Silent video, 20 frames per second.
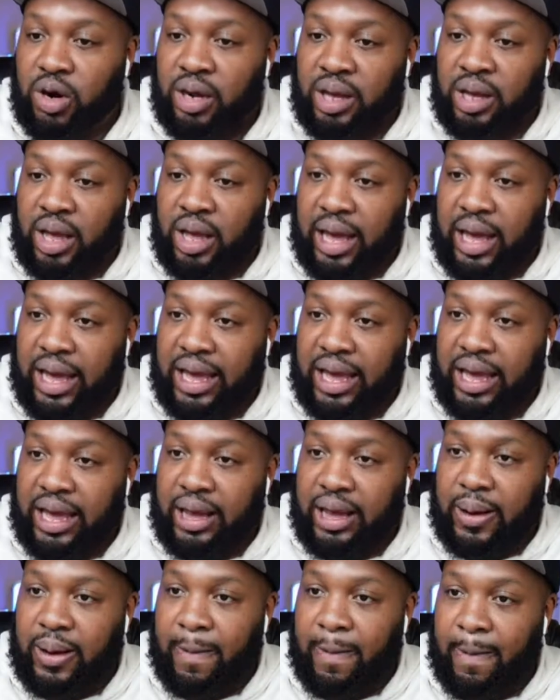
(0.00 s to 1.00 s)

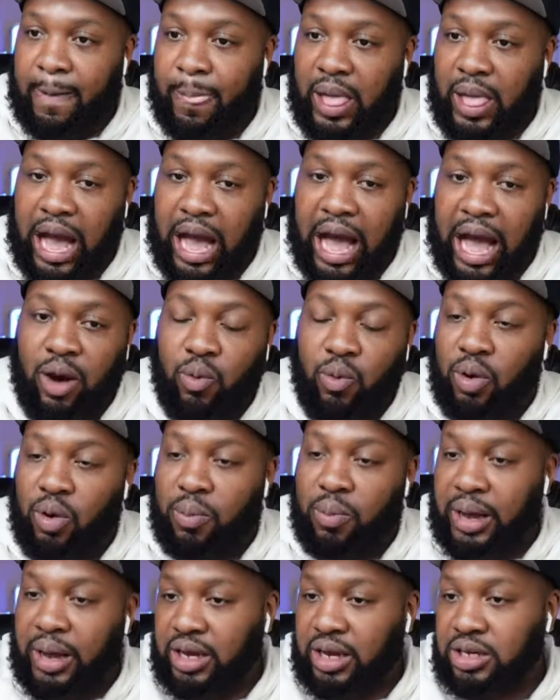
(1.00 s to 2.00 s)
and I will
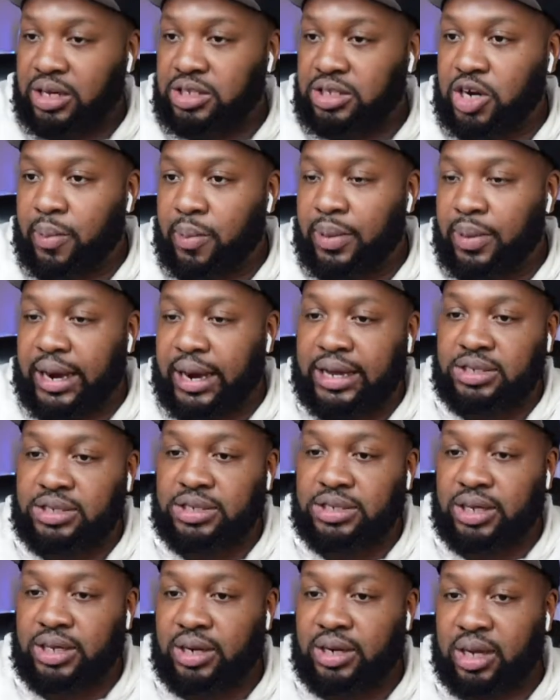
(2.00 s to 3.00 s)
make a
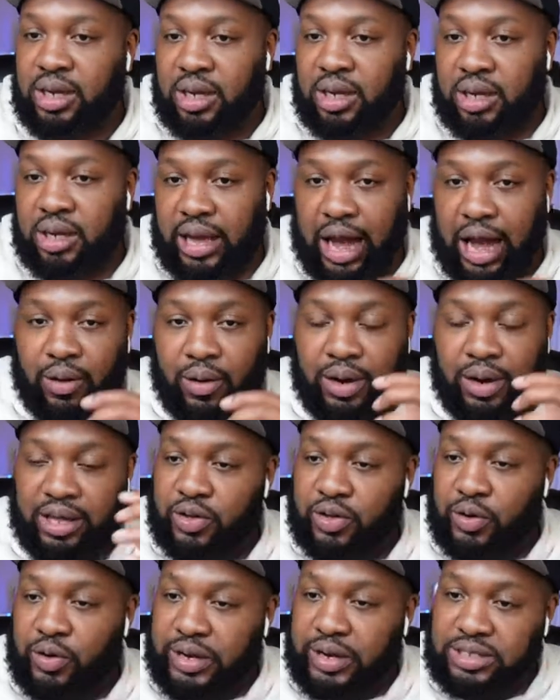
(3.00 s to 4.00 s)
determination. I will
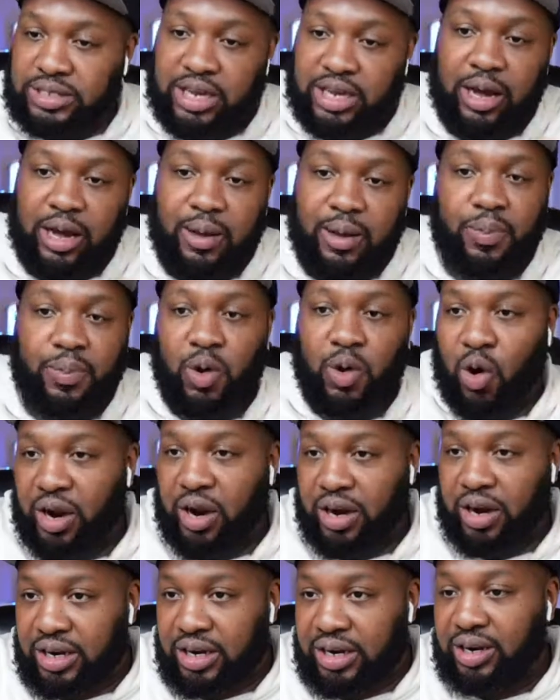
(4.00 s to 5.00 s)
either accept or
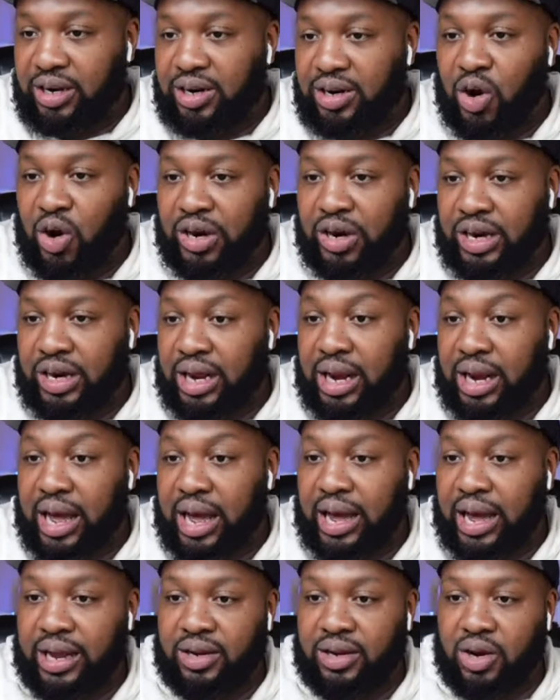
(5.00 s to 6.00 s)

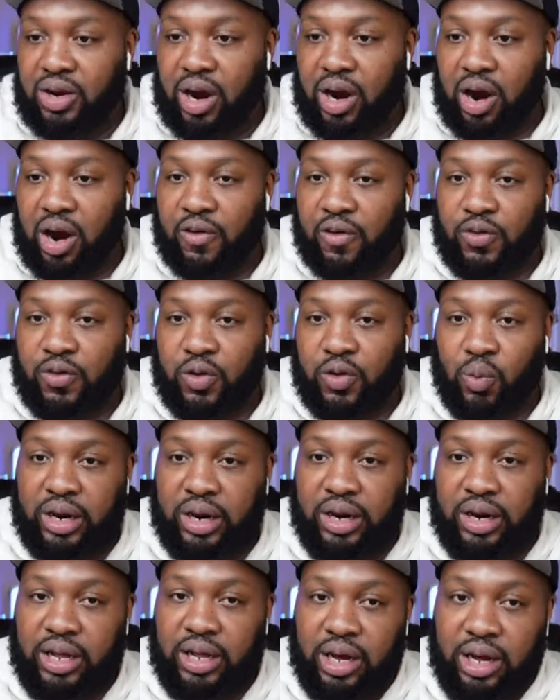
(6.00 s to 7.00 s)
decline your offer, one or
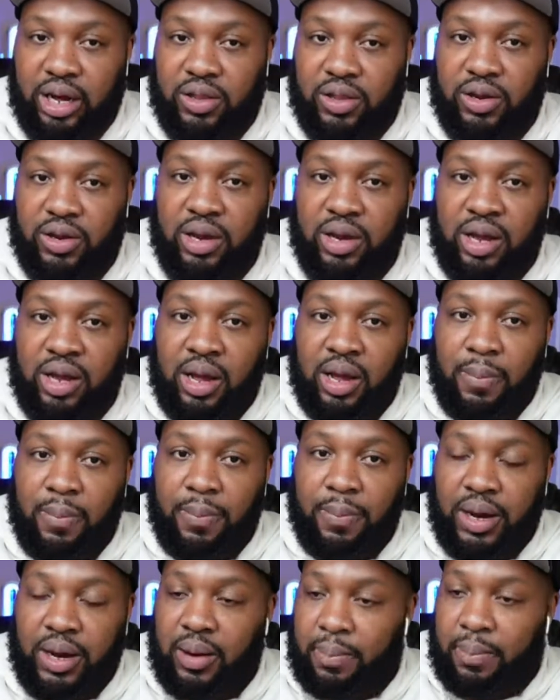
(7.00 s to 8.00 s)
the other.
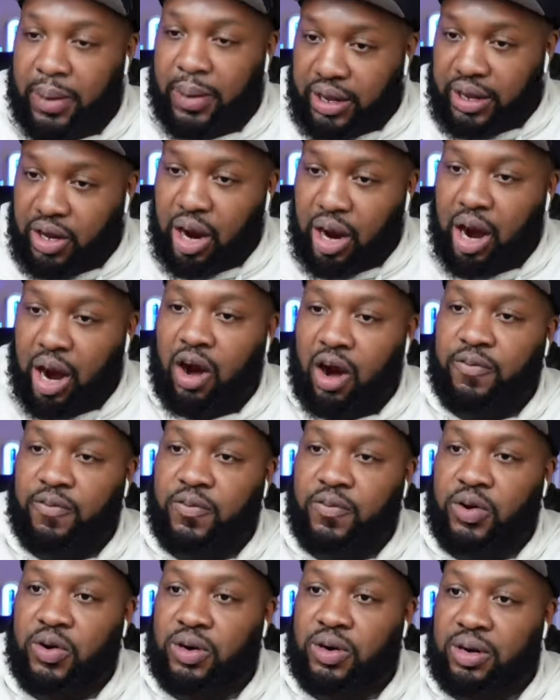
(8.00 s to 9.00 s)
But make your
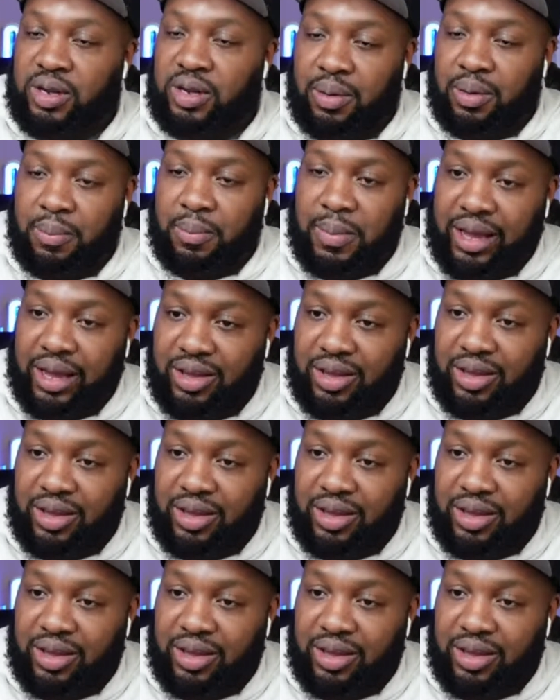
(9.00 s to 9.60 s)
offer, make